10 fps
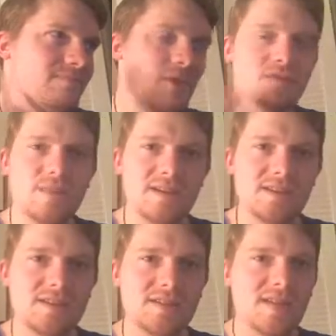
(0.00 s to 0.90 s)

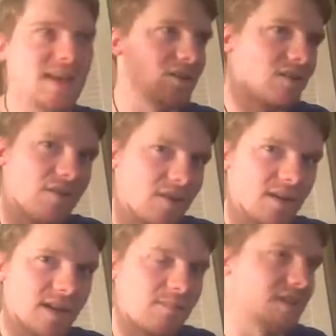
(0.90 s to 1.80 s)
movement is just taking off
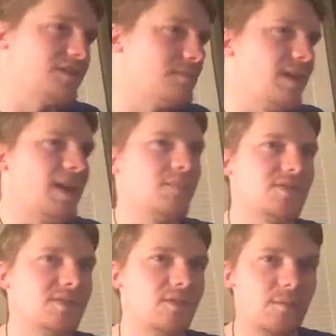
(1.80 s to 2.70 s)
online because, in my
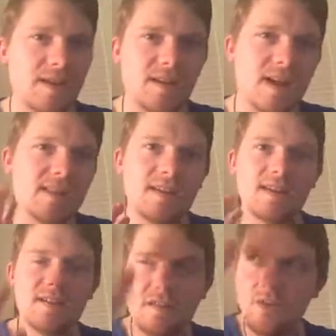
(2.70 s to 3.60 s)
personal opinion, I
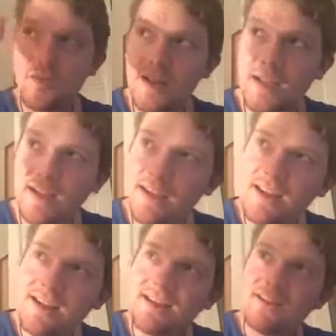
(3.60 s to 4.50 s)
think it totally
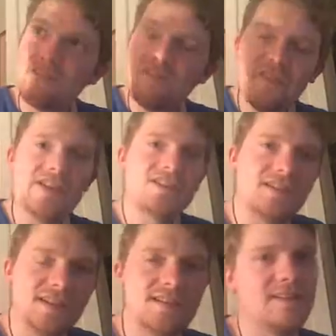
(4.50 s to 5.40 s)

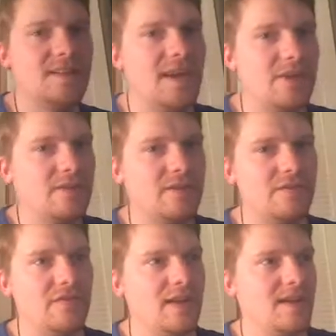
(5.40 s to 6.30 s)
fits into the
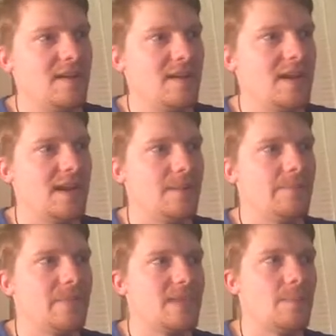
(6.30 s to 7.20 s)
narrative
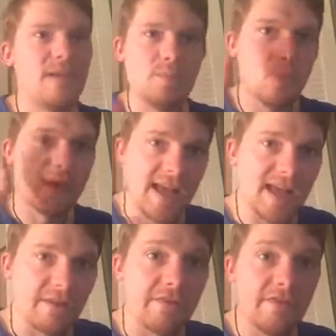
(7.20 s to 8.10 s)
that people want to
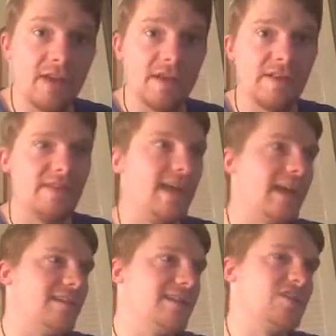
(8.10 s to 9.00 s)
have,
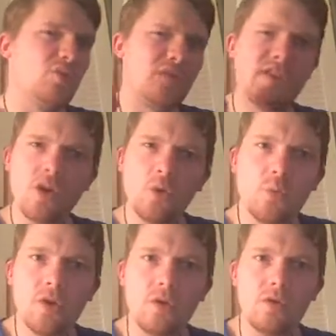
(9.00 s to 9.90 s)
that it's sort of the whole
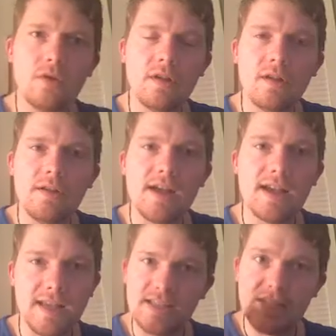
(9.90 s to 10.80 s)
world
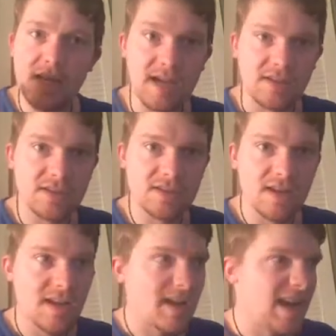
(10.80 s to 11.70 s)
against
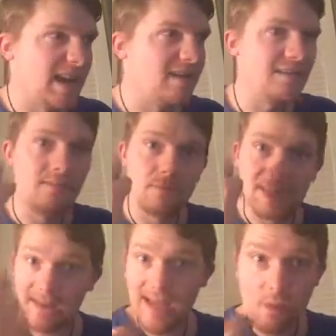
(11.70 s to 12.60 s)
us.
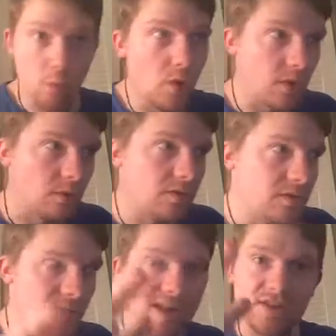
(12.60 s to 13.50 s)
But that
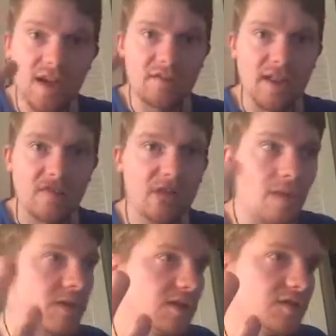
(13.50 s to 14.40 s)
world is kind of like
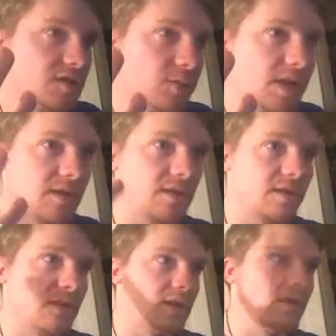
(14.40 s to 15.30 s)
feminists being
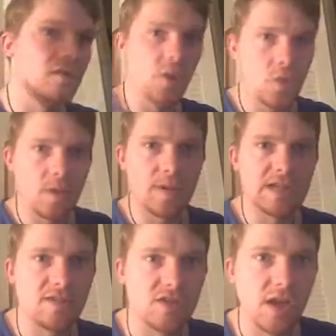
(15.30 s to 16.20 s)
condoned
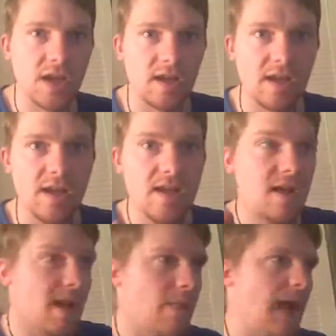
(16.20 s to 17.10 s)
by society.
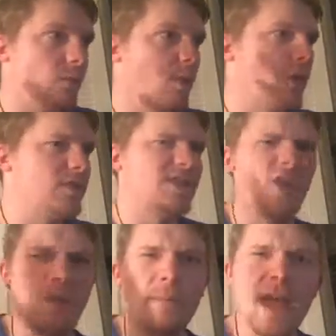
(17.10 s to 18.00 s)
And that world is,
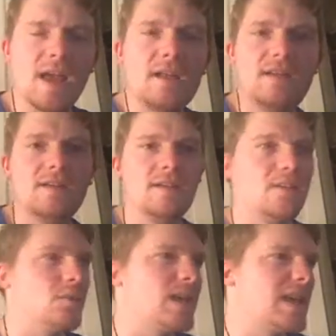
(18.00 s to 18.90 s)
oh man,
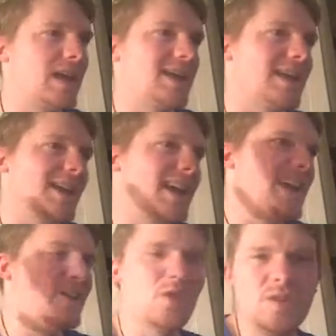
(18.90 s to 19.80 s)
we can't let
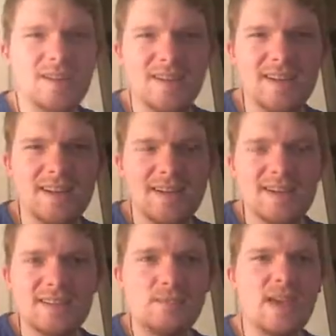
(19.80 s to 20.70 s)
Ann Coulter
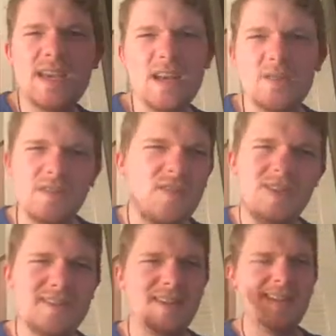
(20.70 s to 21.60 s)
speak at our
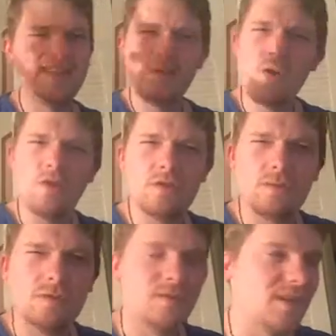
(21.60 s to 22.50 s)
university. That's so
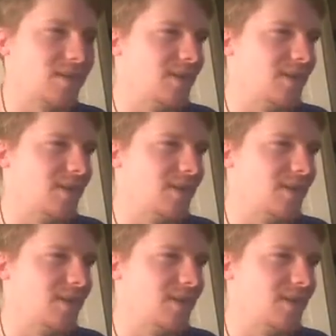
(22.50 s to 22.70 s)
horrible.